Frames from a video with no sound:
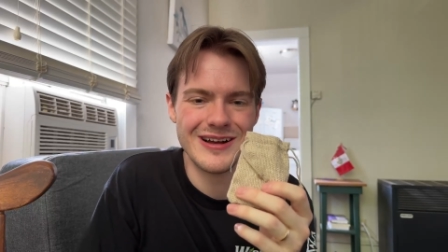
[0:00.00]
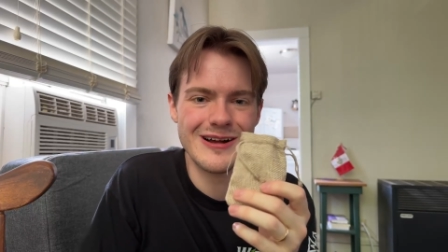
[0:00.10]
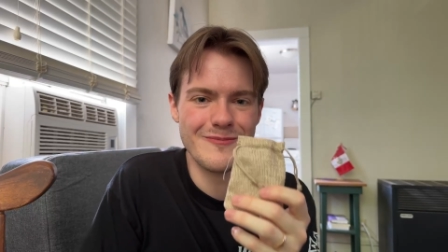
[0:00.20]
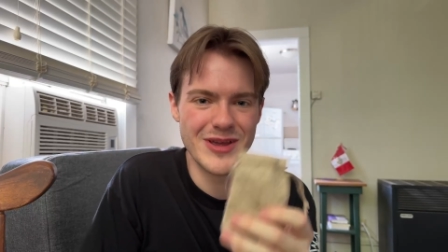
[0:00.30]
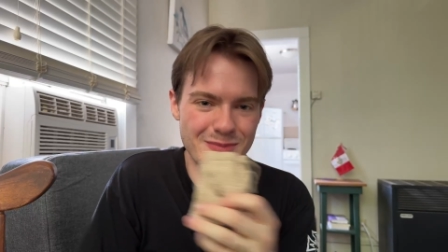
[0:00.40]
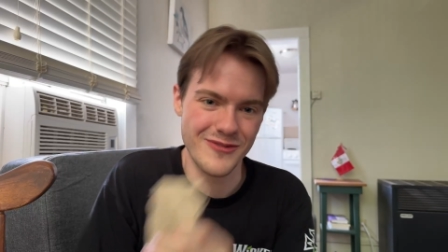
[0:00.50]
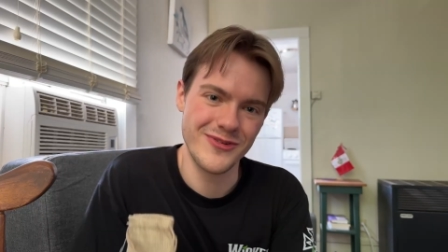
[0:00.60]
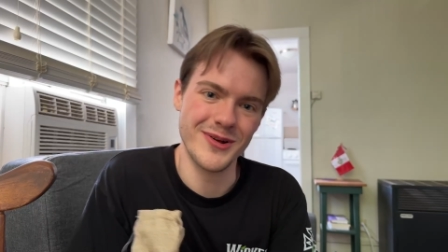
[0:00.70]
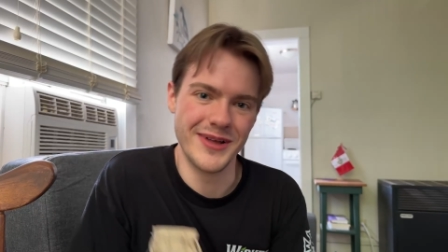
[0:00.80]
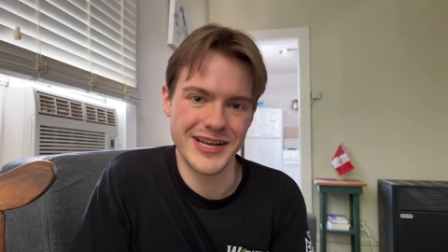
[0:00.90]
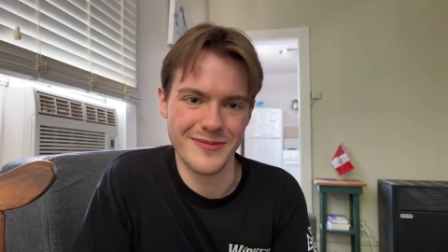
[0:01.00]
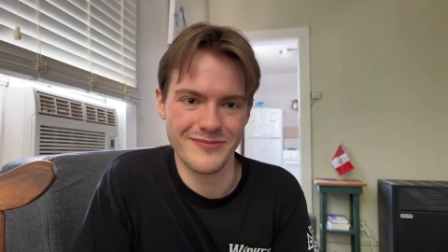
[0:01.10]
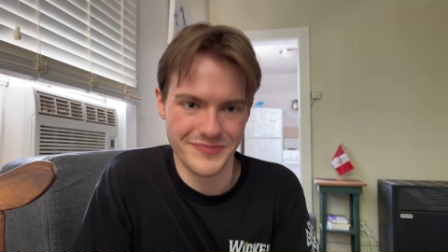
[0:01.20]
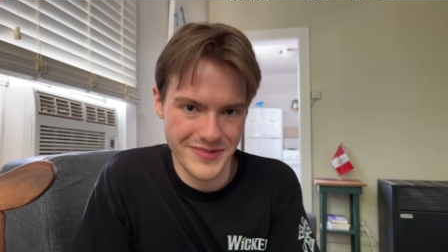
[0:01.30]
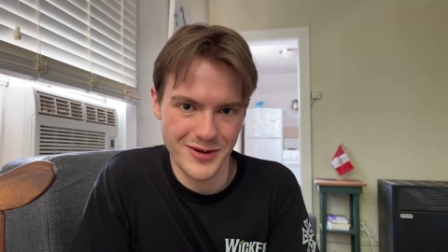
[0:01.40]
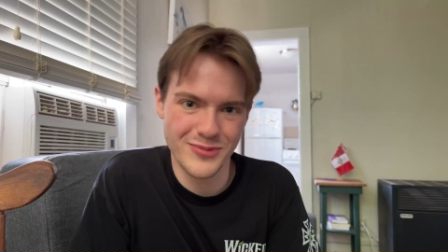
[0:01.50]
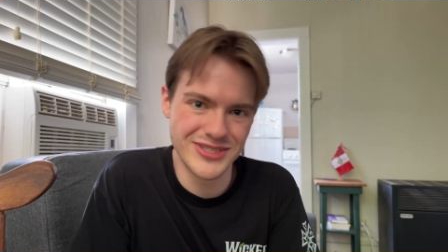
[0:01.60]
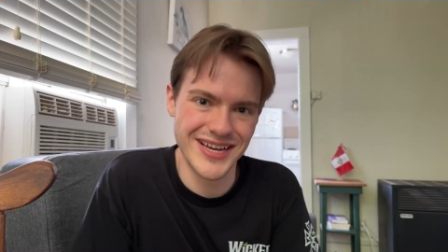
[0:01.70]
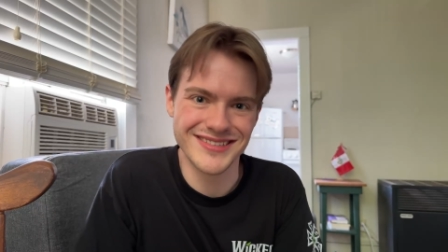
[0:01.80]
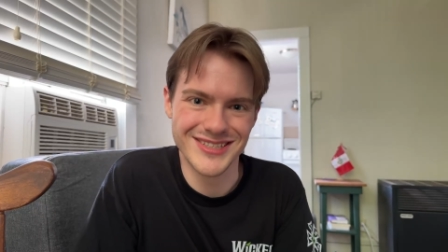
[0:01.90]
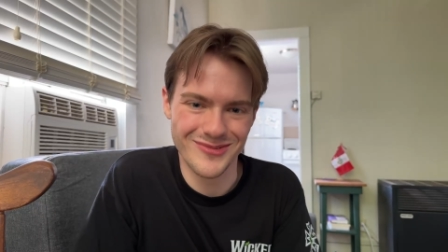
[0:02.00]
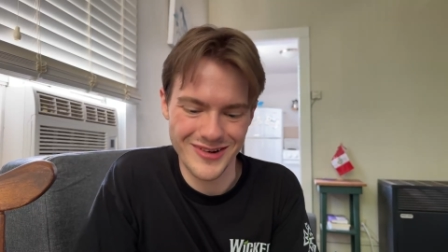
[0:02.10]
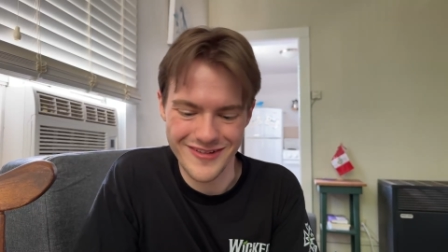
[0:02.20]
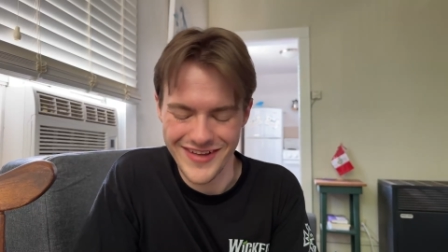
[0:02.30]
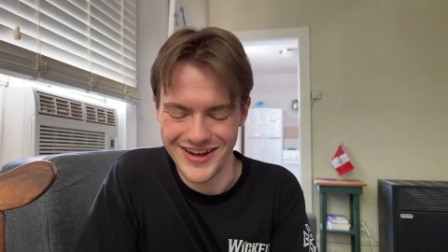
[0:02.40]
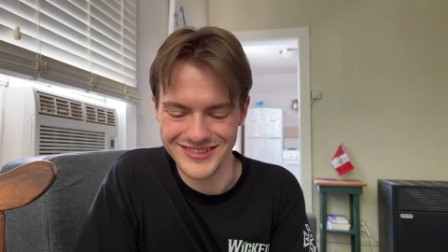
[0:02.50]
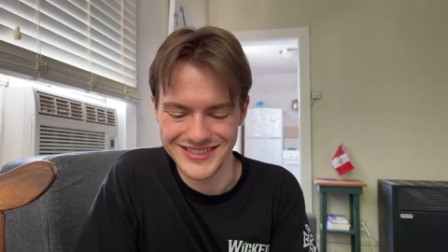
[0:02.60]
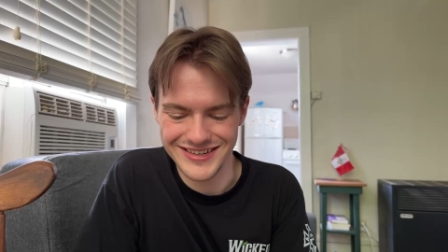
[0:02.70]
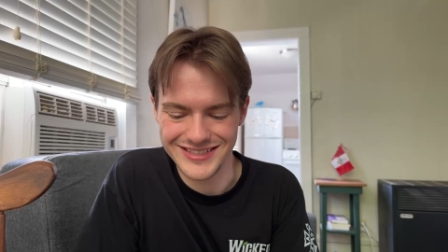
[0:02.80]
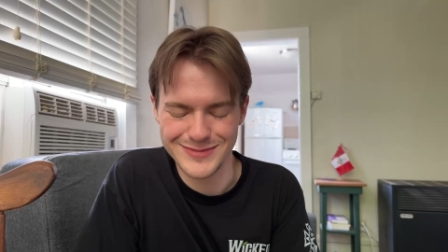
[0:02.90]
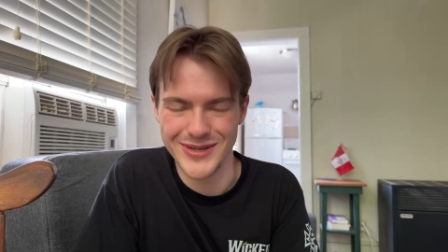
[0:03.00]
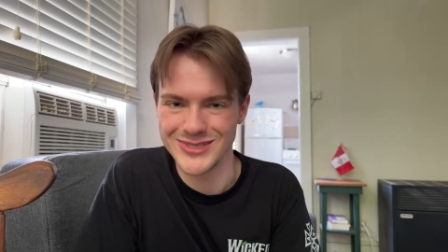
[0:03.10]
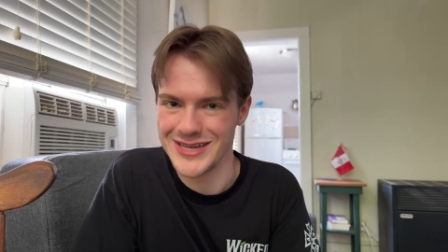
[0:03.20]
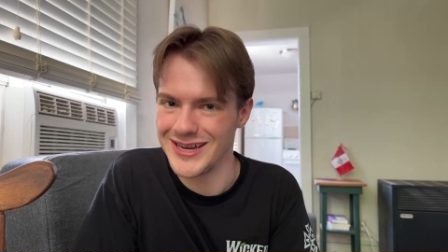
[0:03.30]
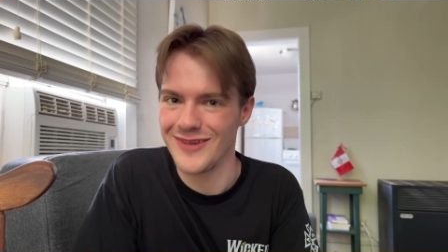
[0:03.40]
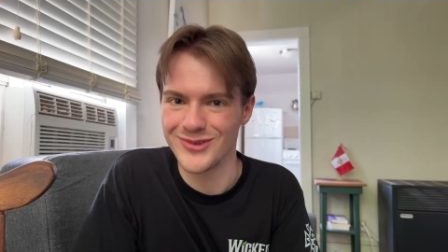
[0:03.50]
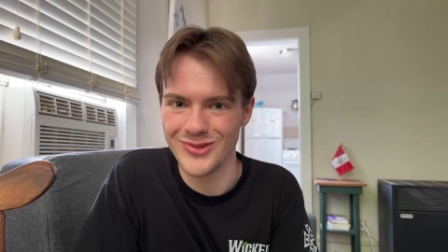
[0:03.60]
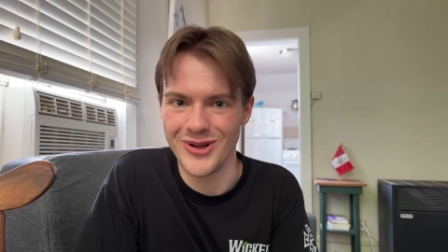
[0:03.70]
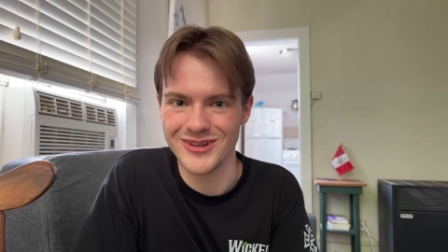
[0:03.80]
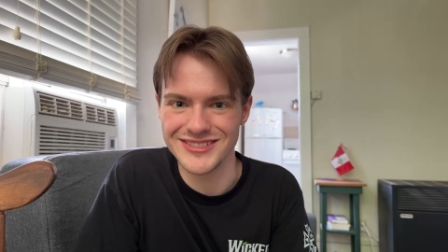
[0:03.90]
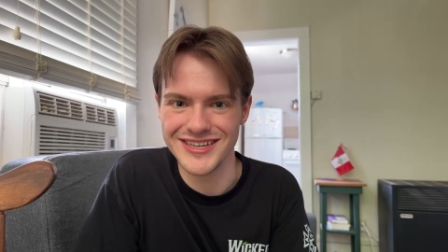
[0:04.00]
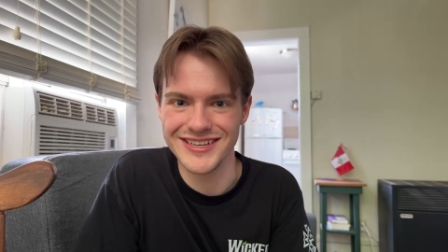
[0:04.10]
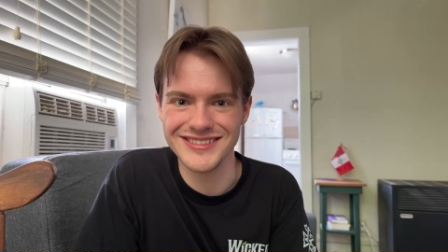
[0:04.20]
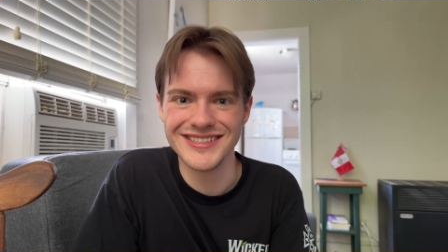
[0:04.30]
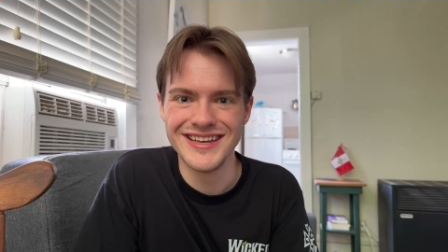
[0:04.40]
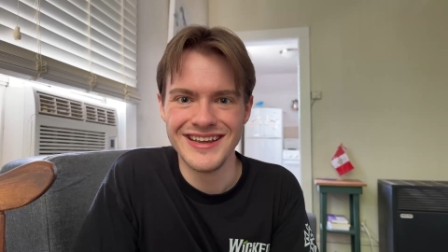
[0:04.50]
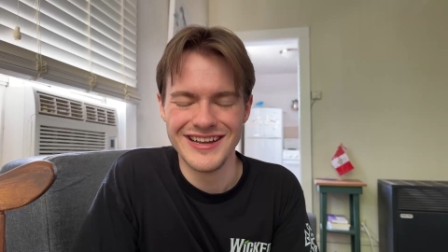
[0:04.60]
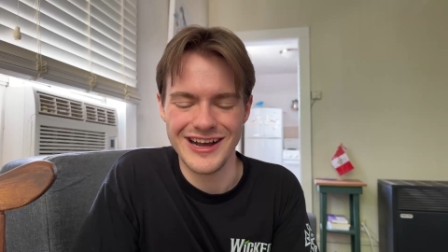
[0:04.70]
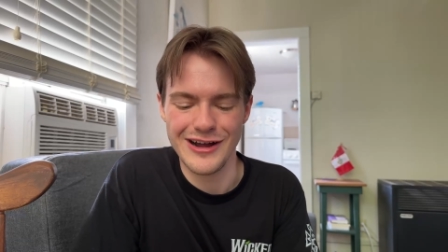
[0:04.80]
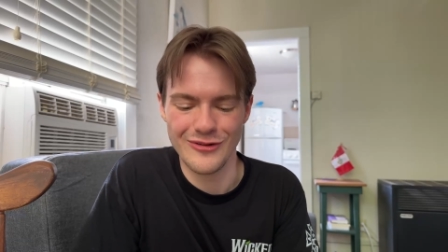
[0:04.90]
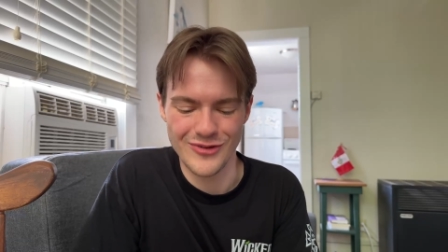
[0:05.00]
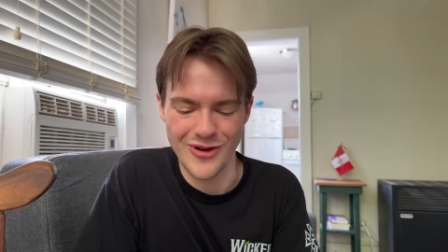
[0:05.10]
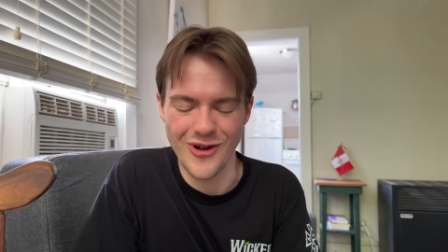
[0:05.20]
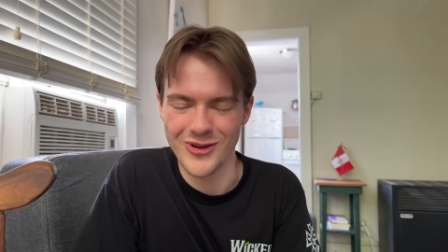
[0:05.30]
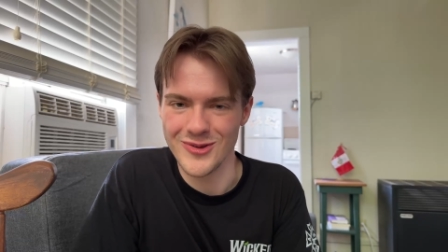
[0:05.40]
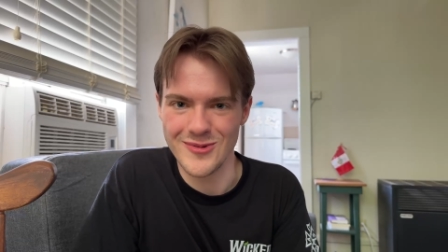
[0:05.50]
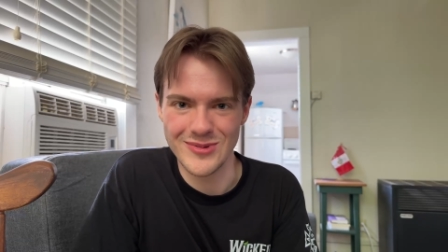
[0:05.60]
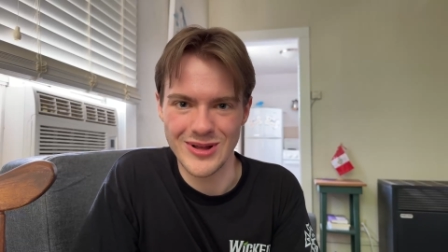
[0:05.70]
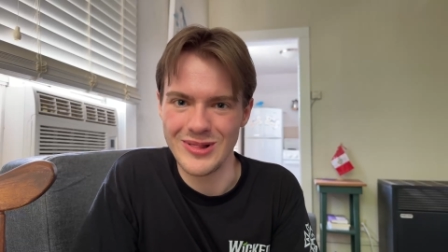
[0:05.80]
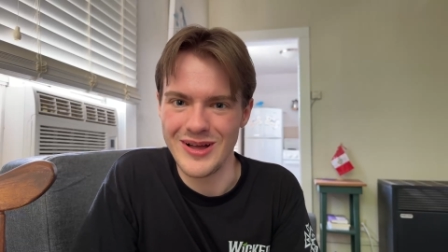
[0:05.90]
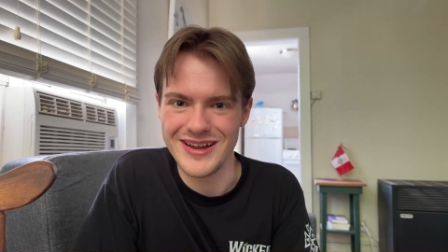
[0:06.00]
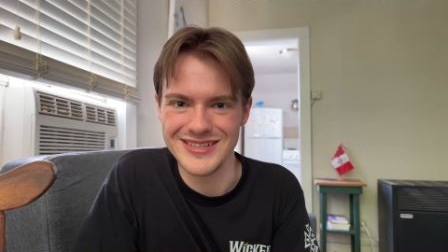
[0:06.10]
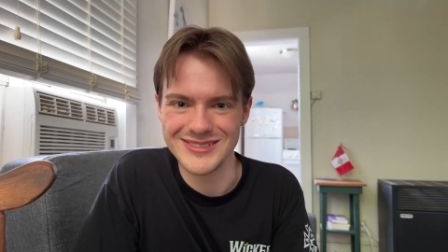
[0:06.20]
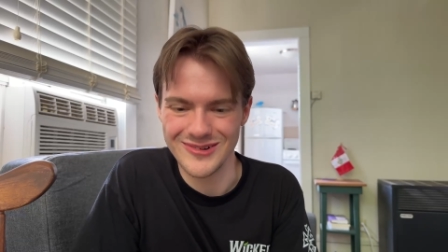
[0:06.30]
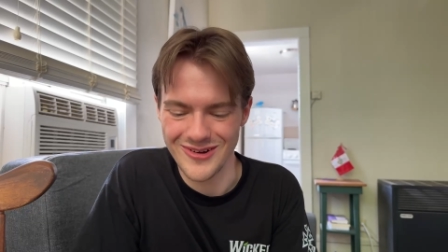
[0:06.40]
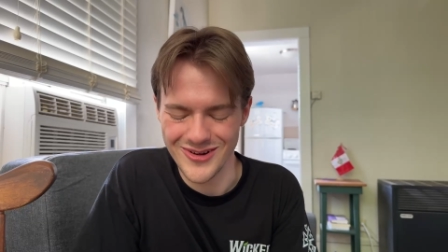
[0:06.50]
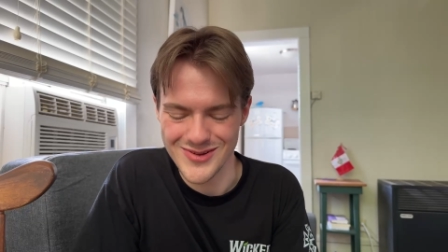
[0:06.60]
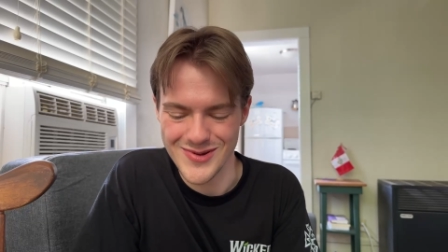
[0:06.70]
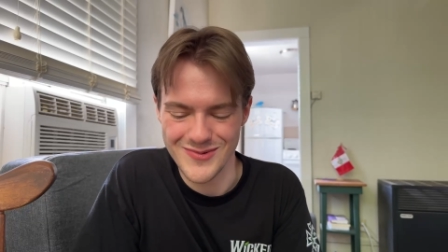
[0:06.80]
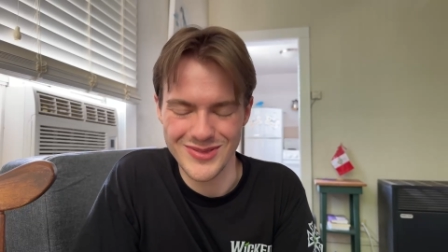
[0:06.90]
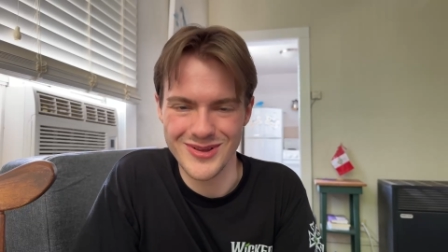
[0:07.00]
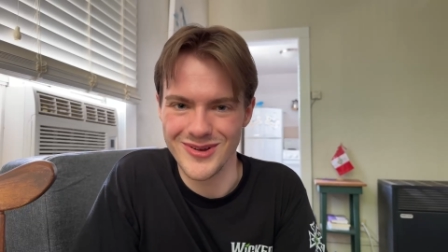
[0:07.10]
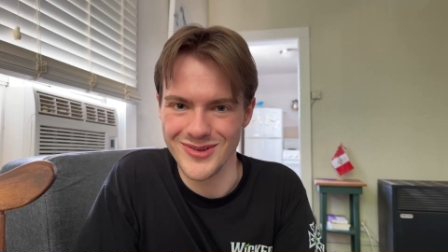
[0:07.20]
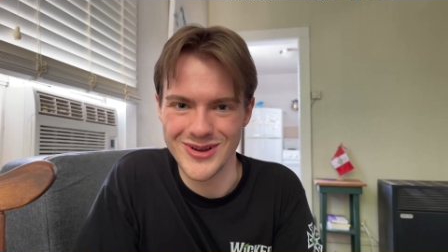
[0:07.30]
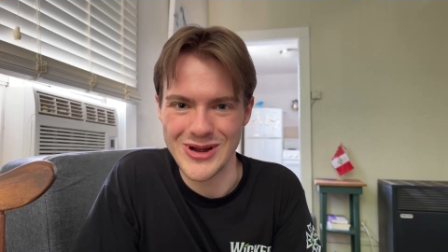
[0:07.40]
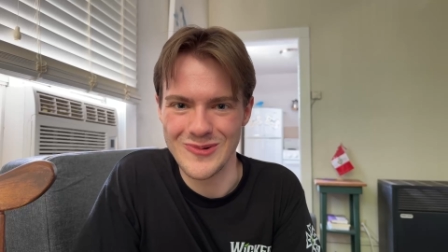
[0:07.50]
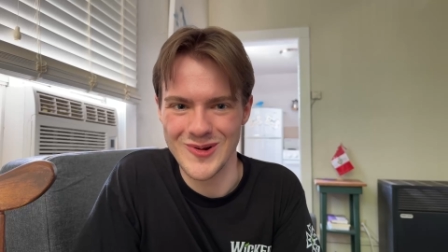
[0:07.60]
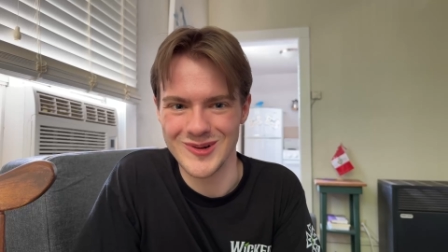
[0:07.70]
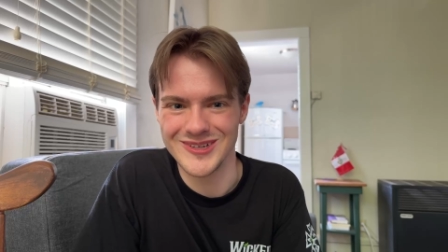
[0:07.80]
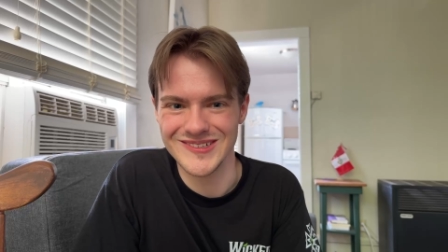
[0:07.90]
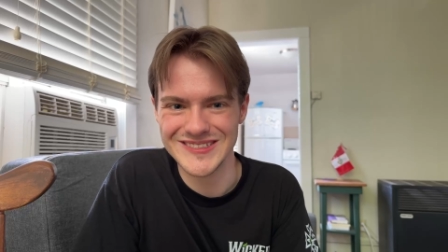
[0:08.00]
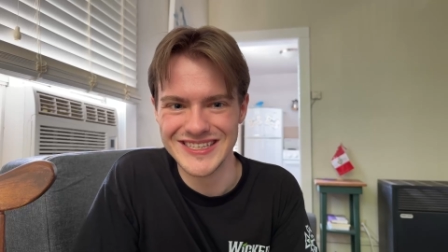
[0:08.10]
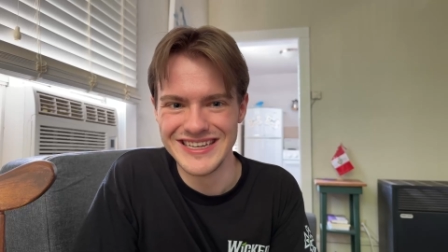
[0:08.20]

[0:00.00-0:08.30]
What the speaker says: make me feel like I'm, protected when I'm out, especially after long days, or if you're arguing with the clients or arguing with your other coworkers.